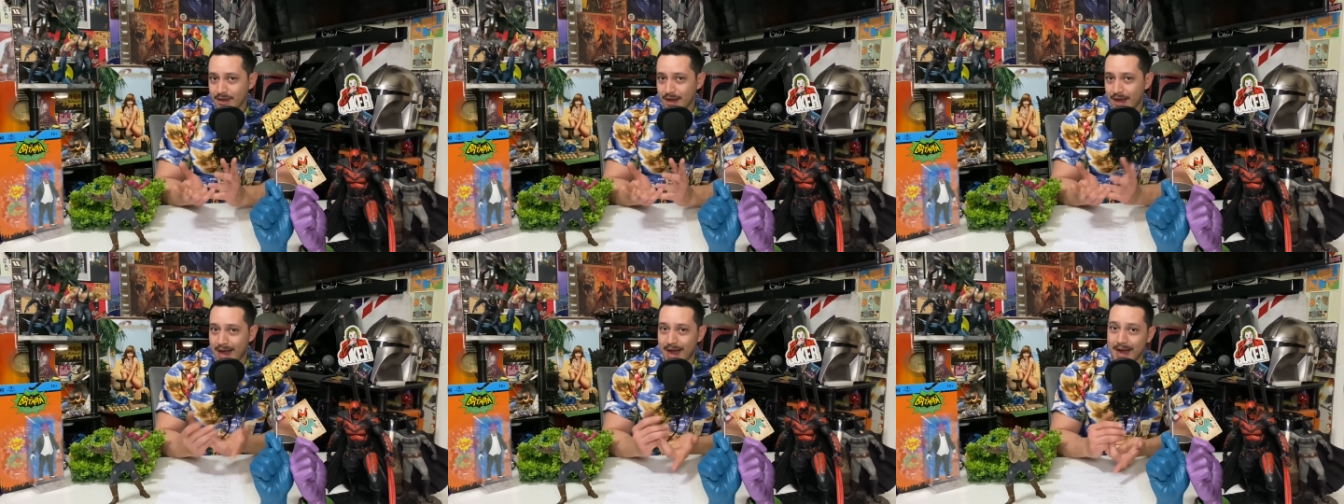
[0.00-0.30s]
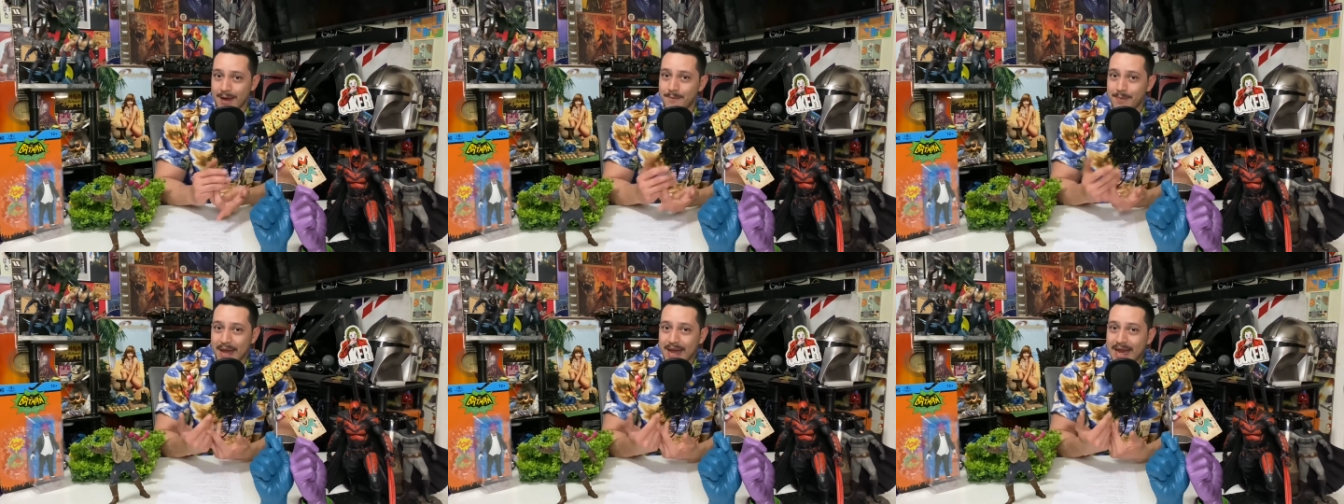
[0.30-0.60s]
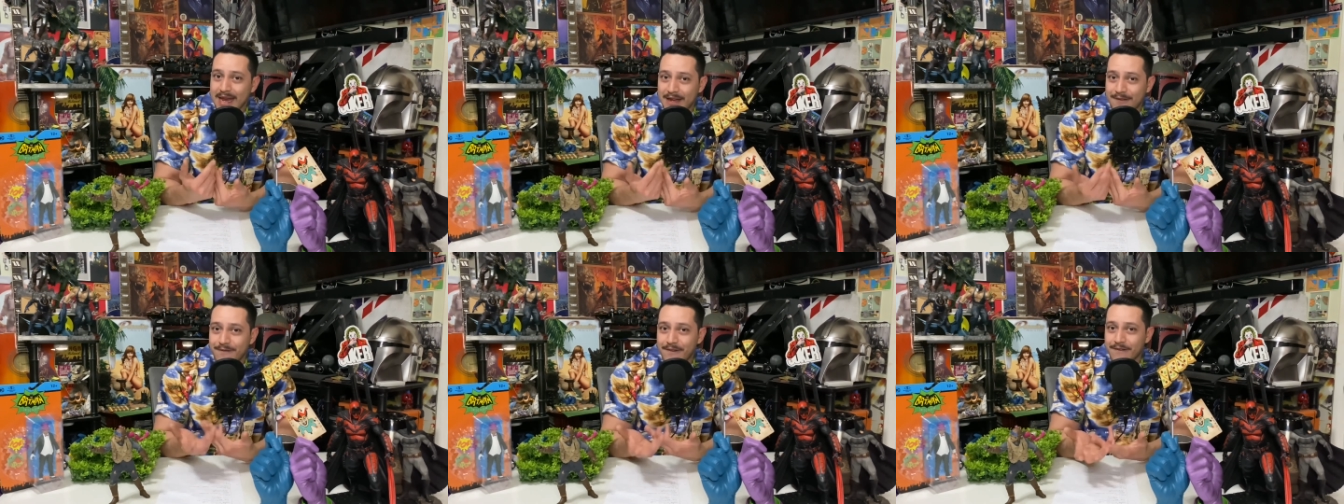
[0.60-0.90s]
I
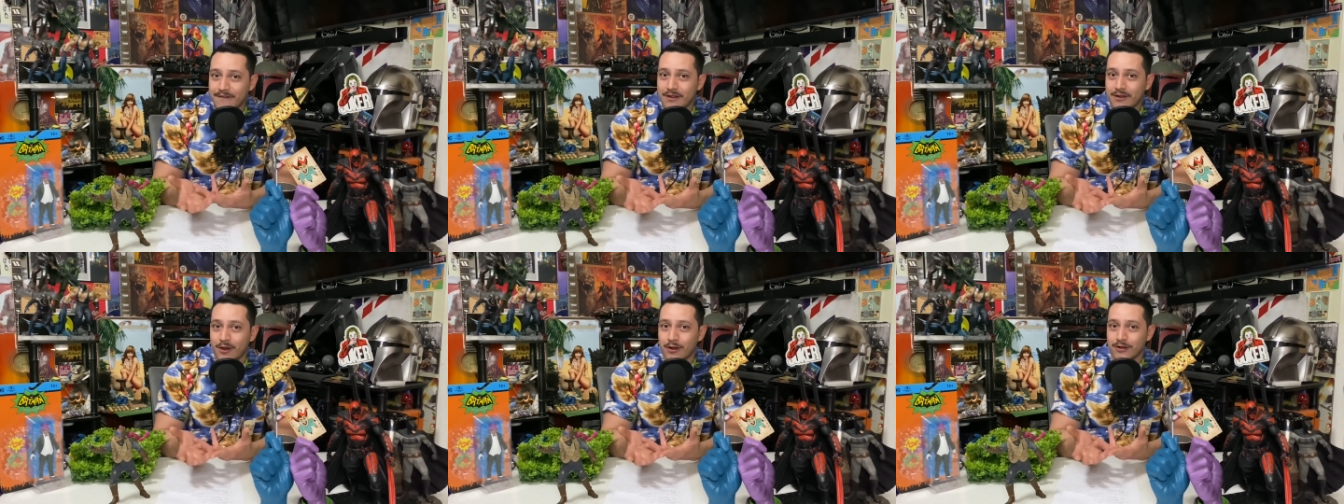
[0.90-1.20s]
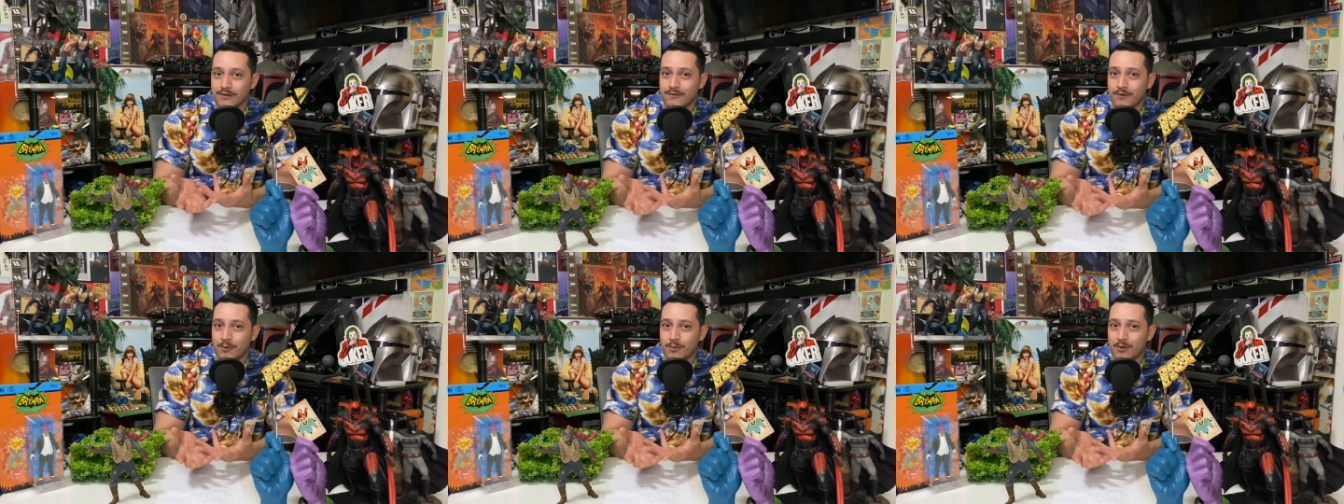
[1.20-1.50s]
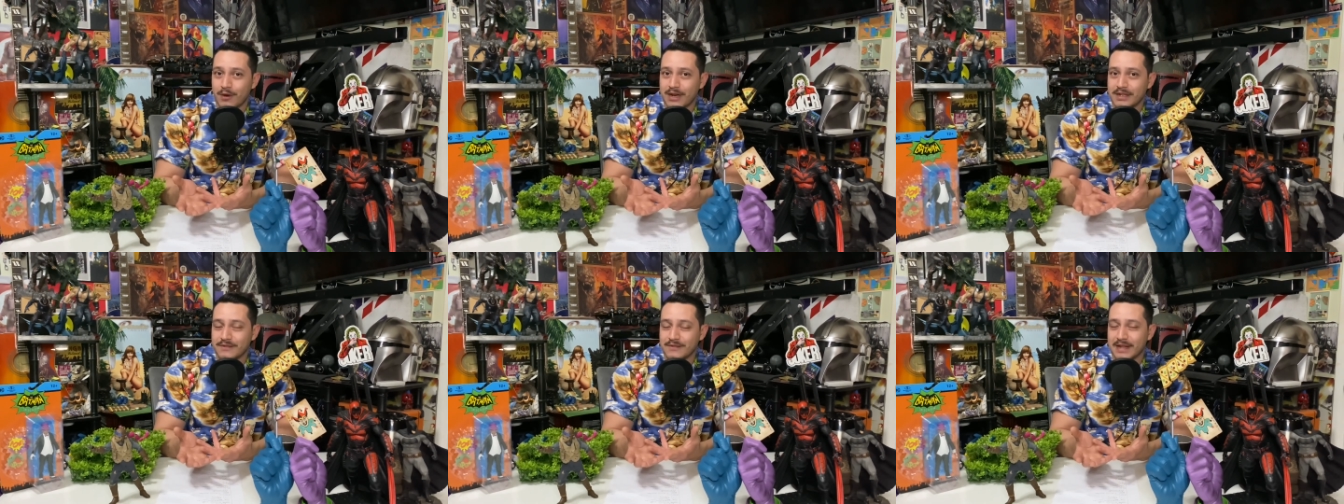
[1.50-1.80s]
paid fifty dollars full
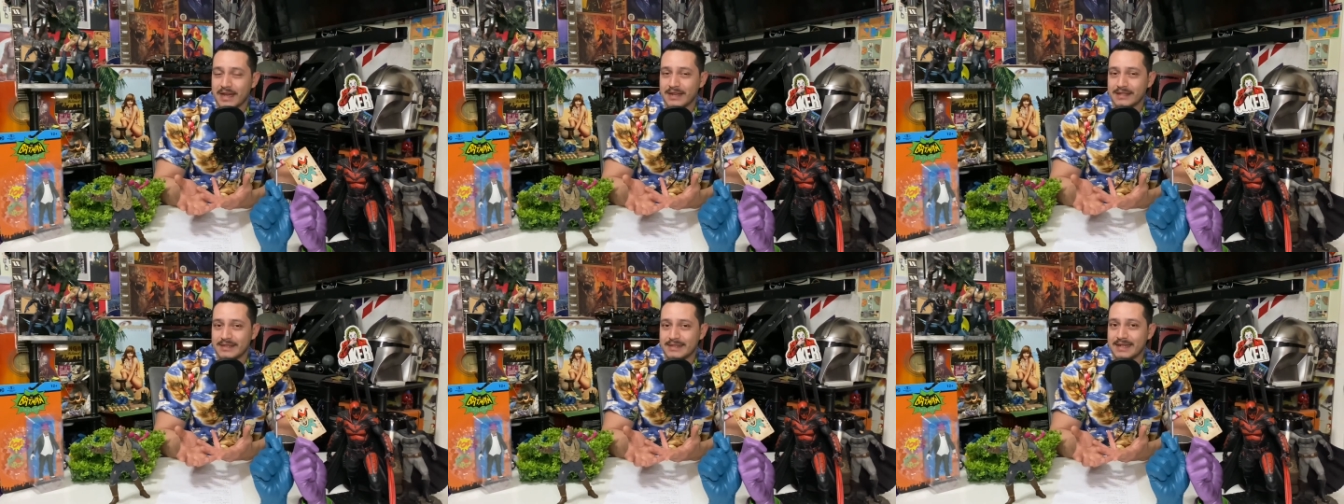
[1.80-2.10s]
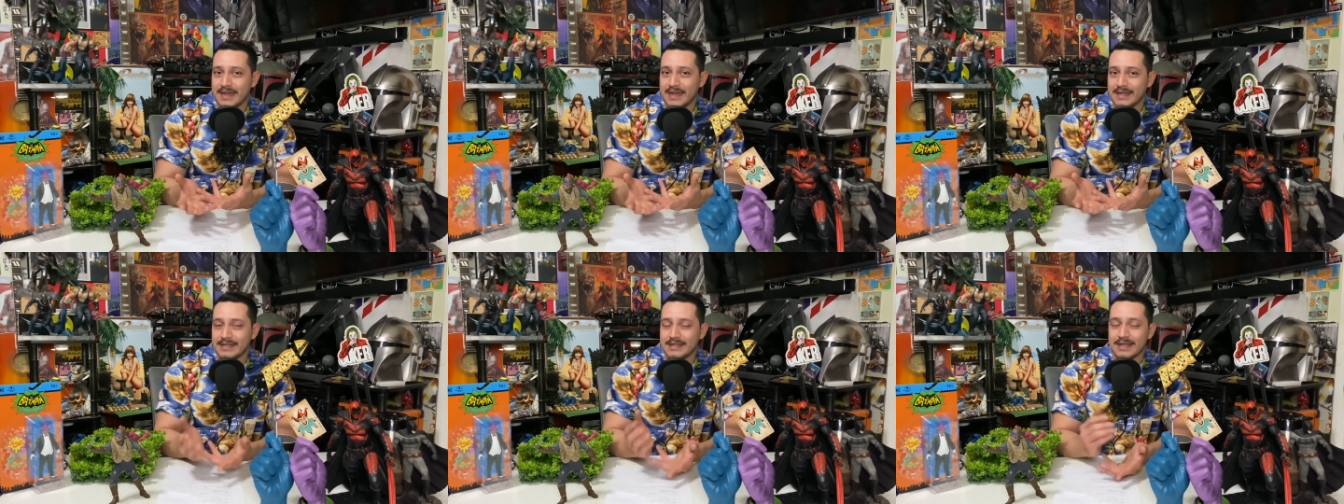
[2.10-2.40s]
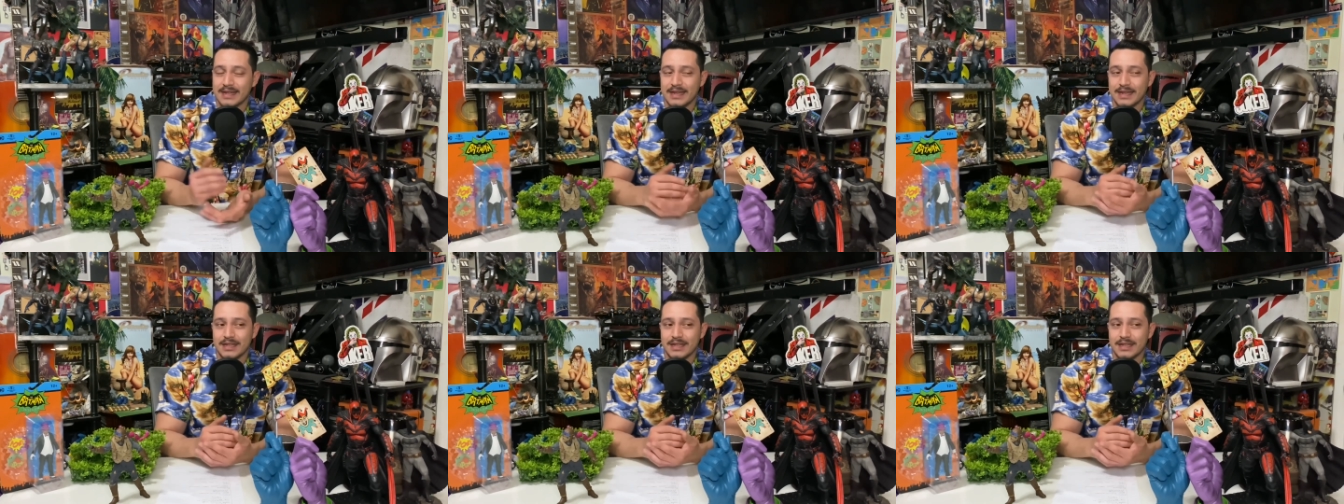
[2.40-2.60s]
price for that set,